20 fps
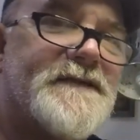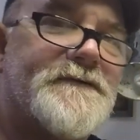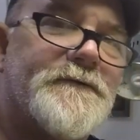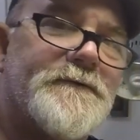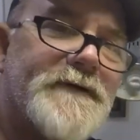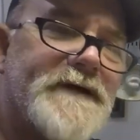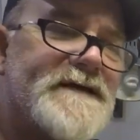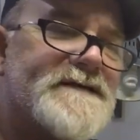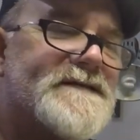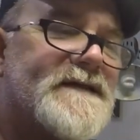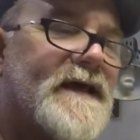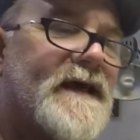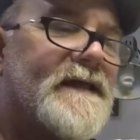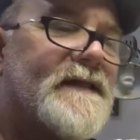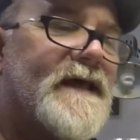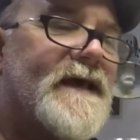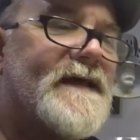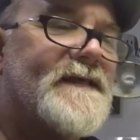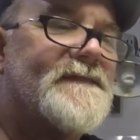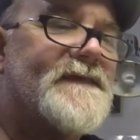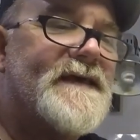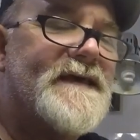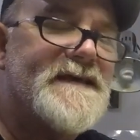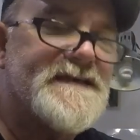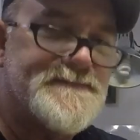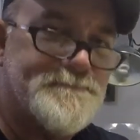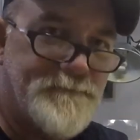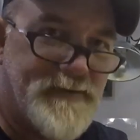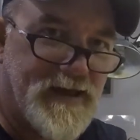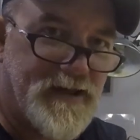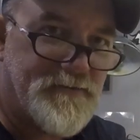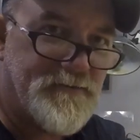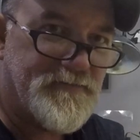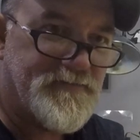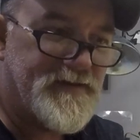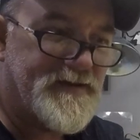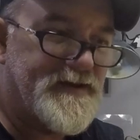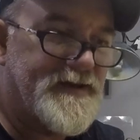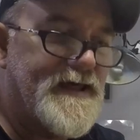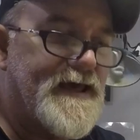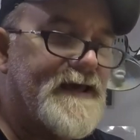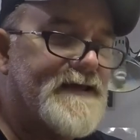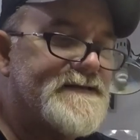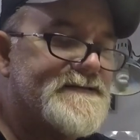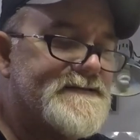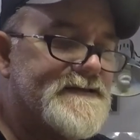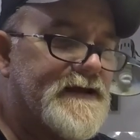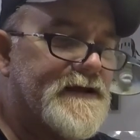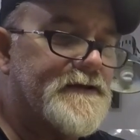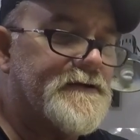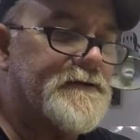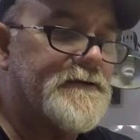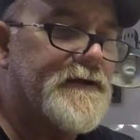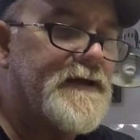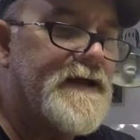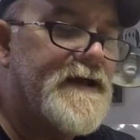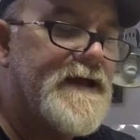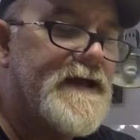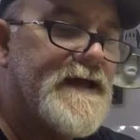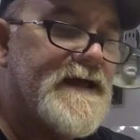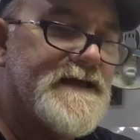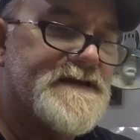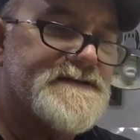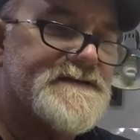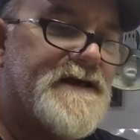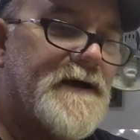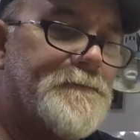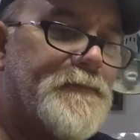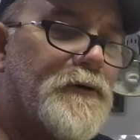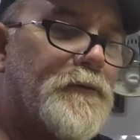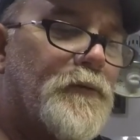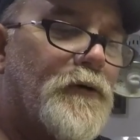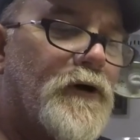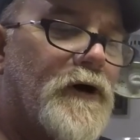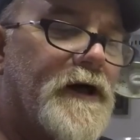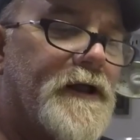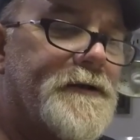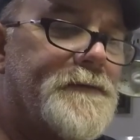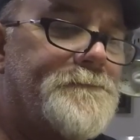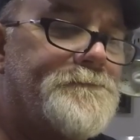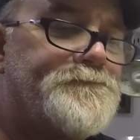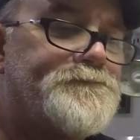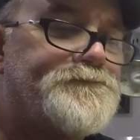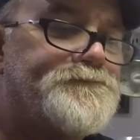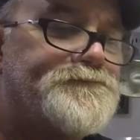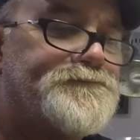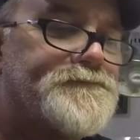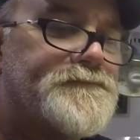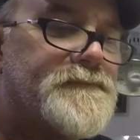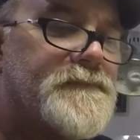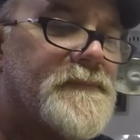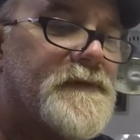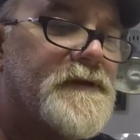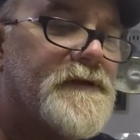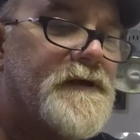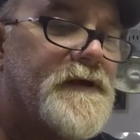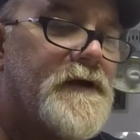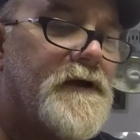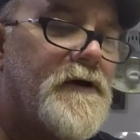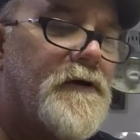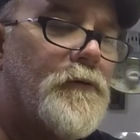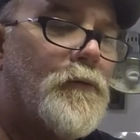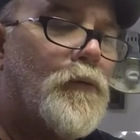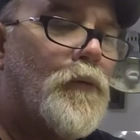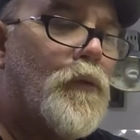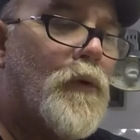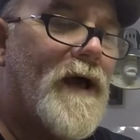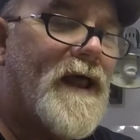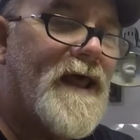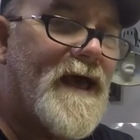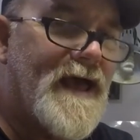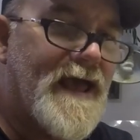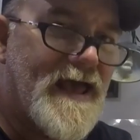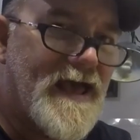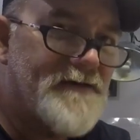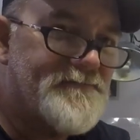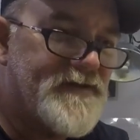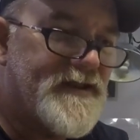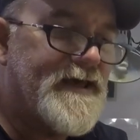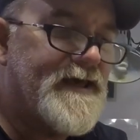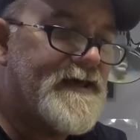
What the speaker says: And the reason I like these better than an egg sinker is, number one, when I have an